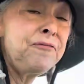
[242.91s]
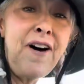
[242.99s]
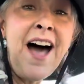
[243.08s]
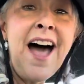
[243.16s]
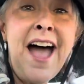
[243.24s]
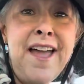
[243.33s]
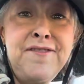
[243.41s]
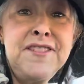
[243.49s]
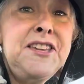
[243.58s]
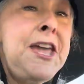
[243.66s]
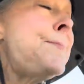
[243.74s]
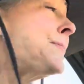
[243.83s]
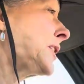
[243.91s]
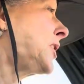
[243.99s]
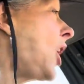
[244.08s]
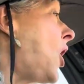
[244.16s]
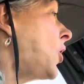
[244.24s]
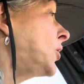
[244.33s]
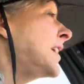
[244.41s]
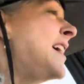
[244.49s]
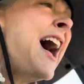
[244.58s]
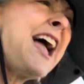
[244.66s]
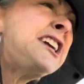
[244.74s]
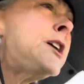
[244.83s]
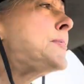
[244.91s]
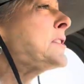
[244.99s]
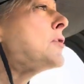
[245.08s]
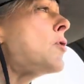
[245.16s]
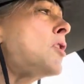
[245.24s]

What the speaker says: five, keep it cold. I keep it so